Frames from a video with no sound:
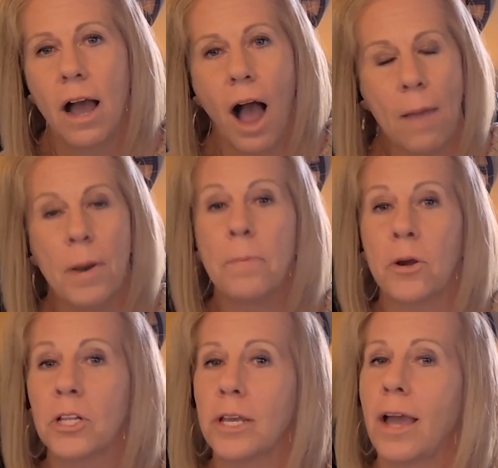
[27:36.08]
I'm up
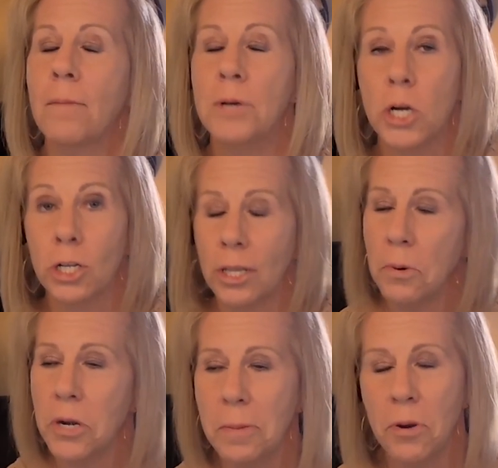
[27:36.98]
early. I'm an early
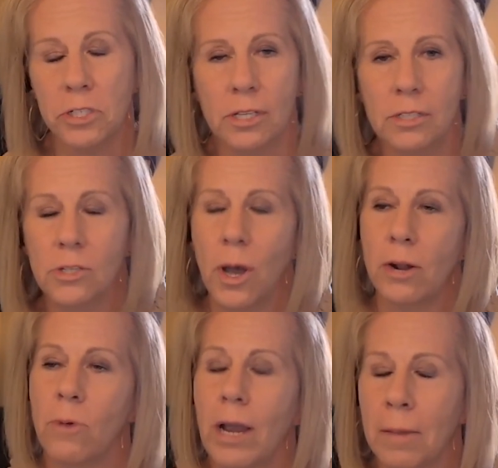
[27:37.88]
morning person, so I
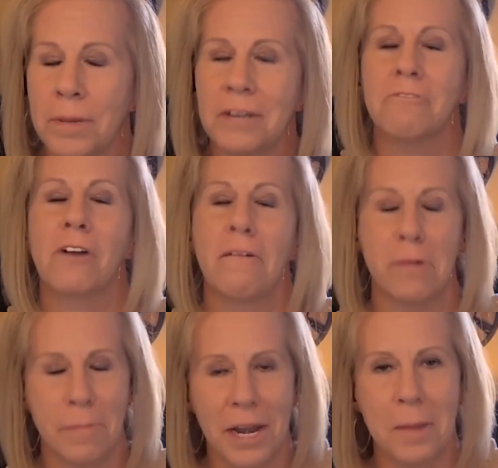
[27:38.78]
don't recommend it for
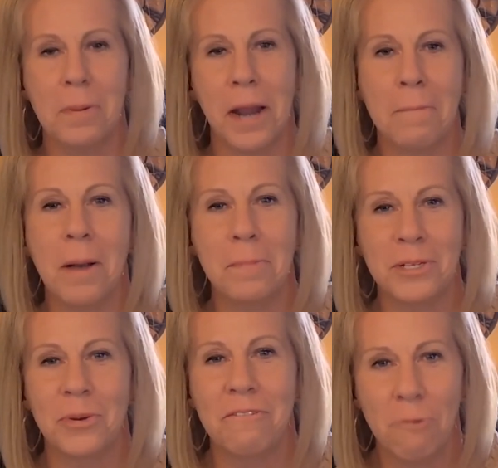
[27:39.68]
everybody, but I'm up
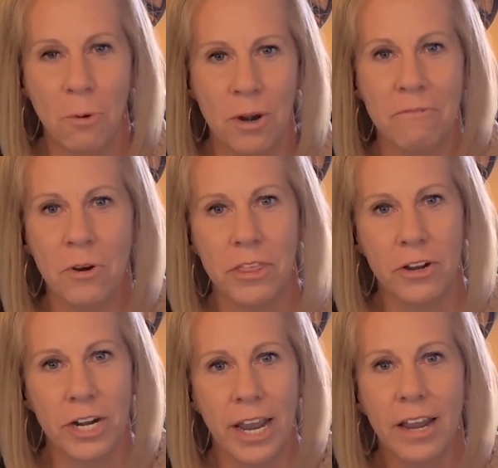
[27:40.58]
between 4 and
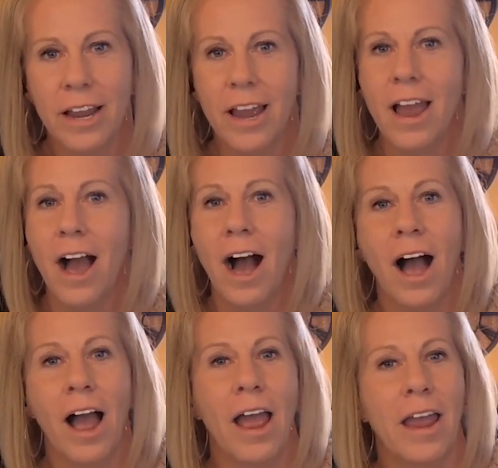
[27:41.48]
4:30.
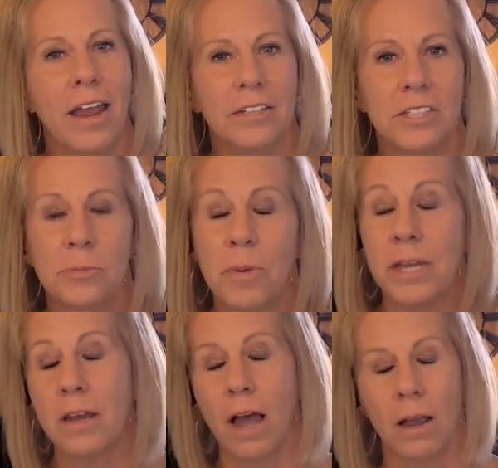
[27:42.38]
I
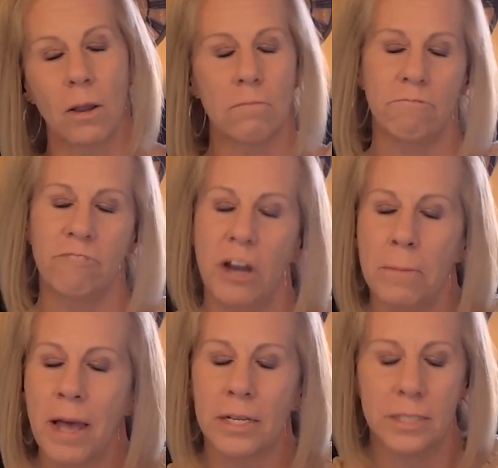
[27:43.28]
spend a fair
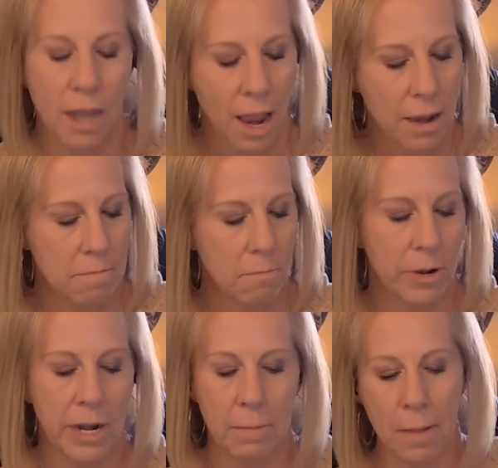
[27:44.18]
amount of time
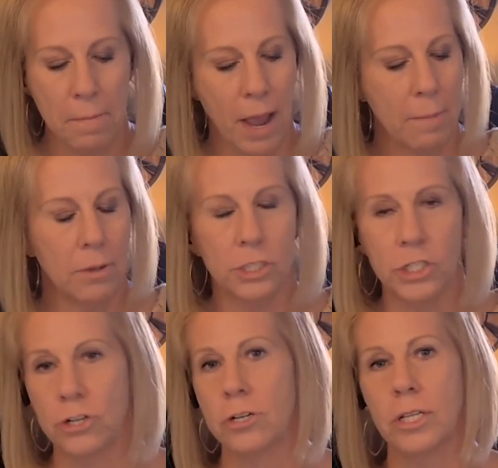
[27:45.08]
reading my Bible,
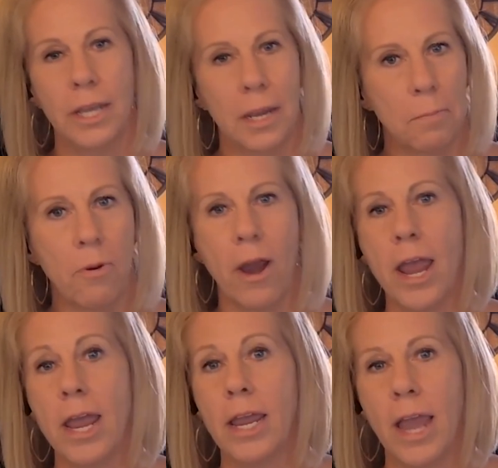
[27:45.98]
journaling,
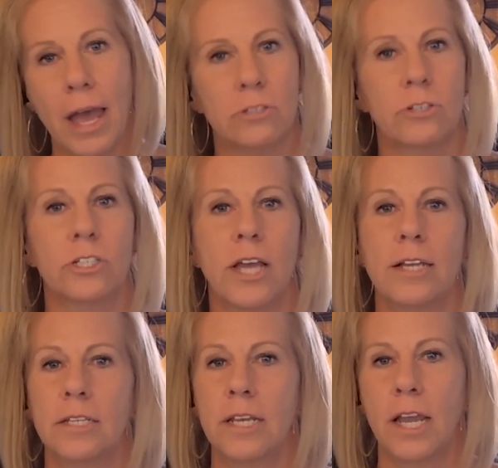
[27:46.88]
praying,
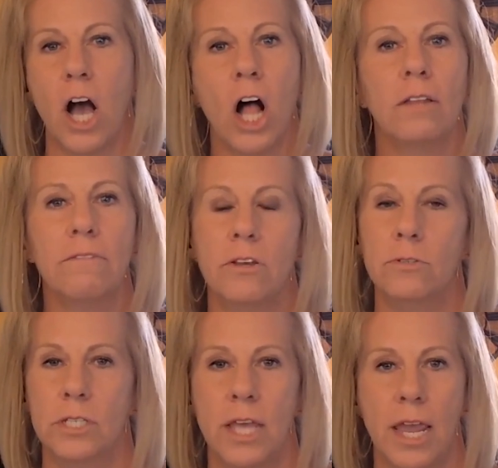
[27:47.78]
exercising, all of
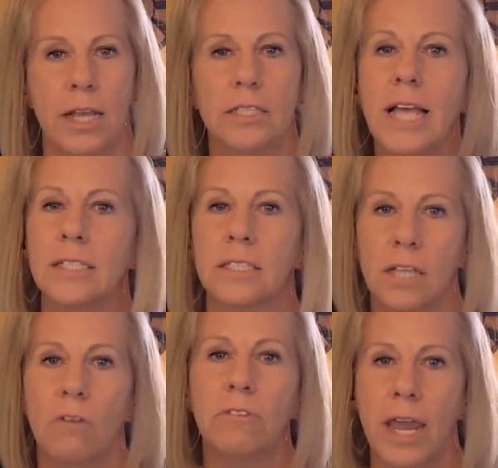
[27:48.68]
those things, that
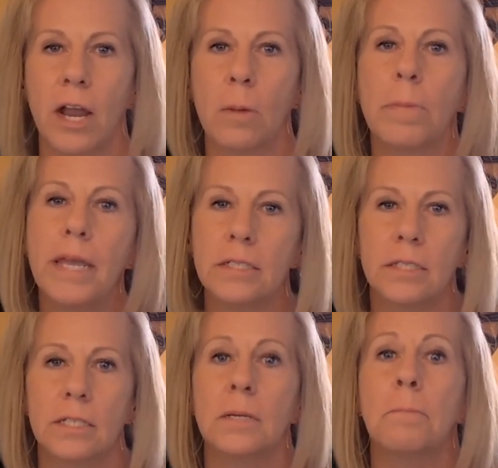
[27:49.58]
self-care piece
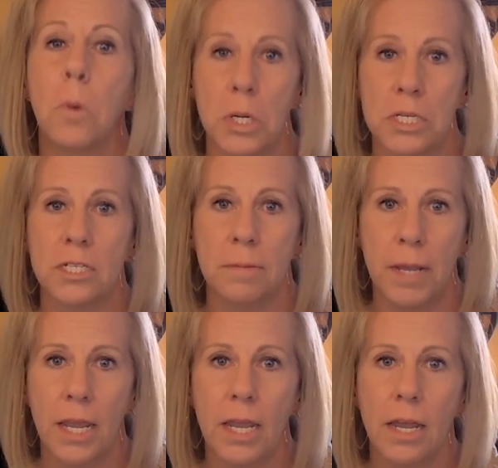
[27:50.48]
that's important to
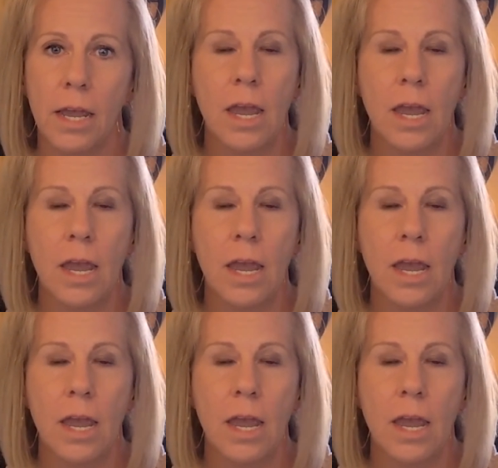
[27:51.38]
me,